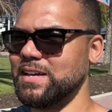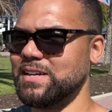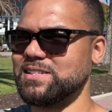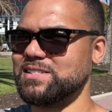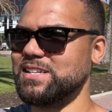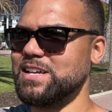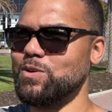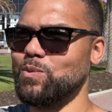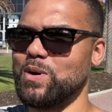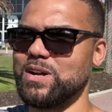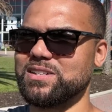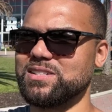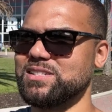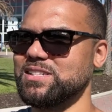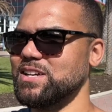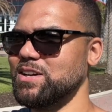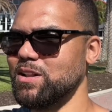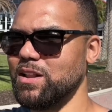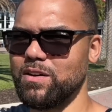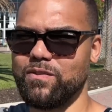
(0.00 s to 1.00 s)
see what's
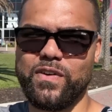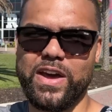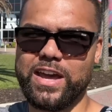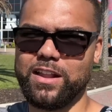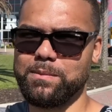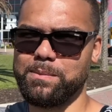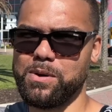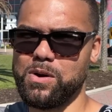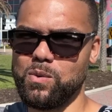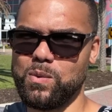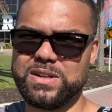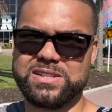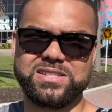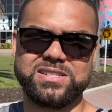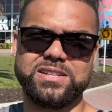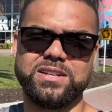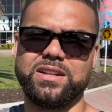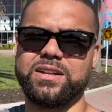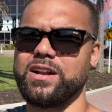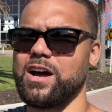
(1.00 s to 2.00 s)
still available, what's
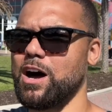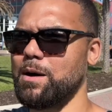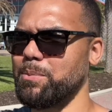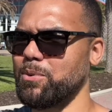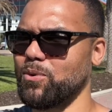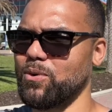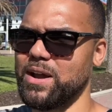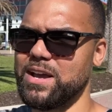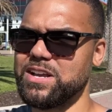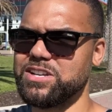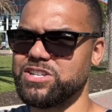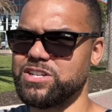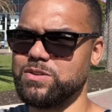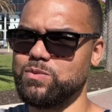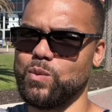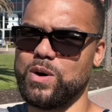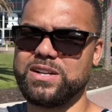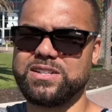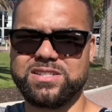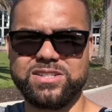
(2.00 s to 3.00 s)
still in operation,
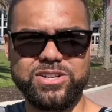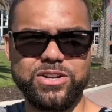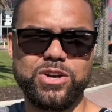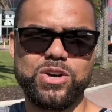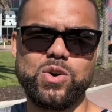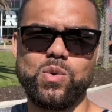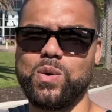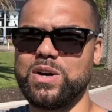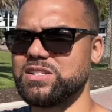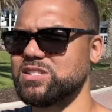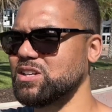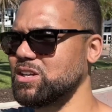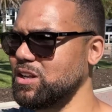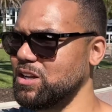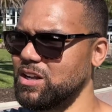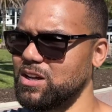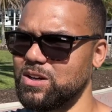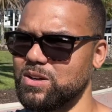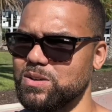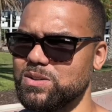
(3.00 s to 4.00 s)
what's new, what's
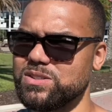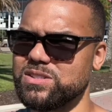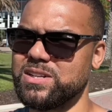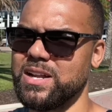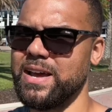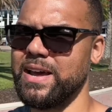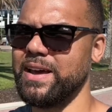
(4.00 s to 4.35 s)
closed.